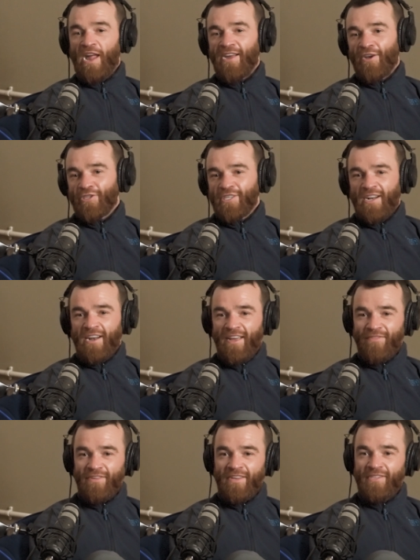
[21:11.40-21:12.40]
Well, I got to
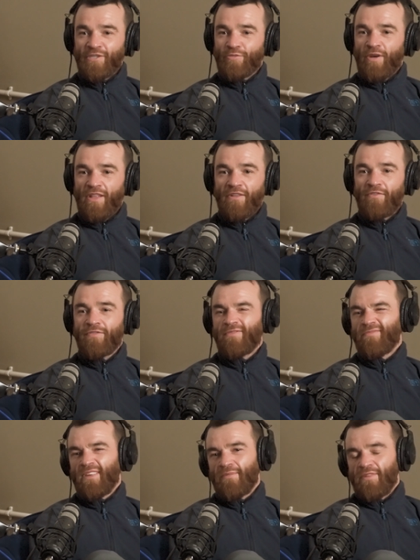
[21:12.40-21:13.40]
11, lad, 12,
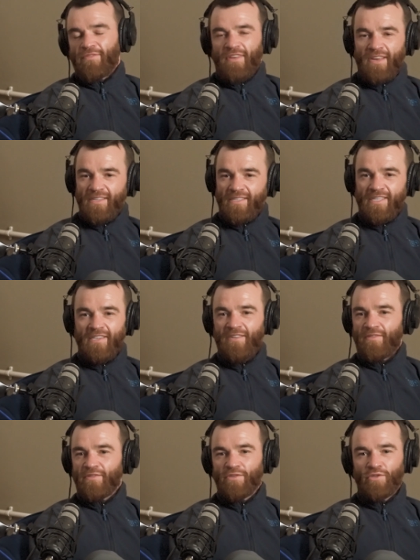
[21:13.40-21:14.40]
maybe 13,
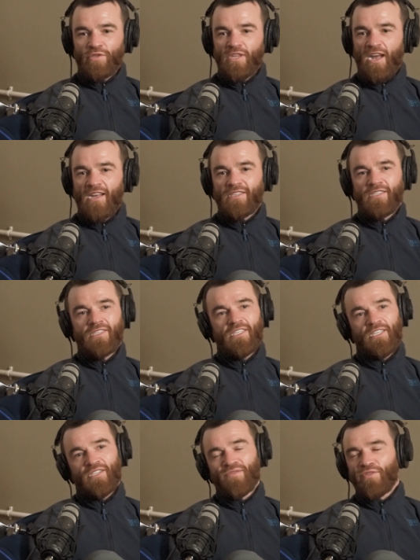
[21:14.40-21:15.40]
and just started
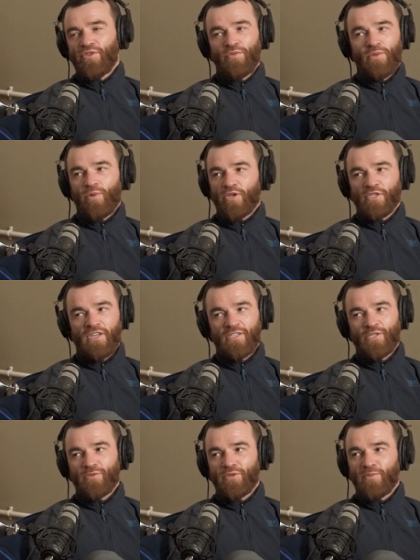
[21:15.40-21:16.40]
seeing him for who he was,
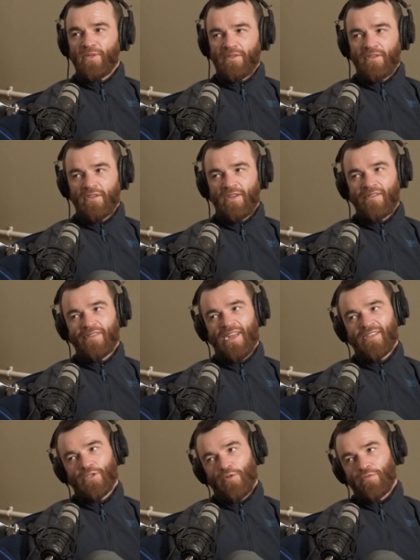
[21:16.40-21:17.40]
lad, you know what I mean? And then
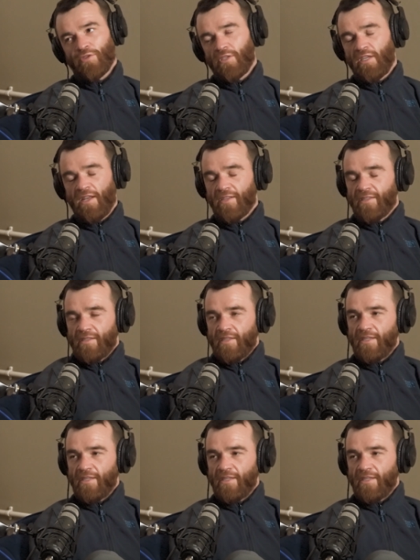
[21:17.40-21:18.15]
that's obviously, lad...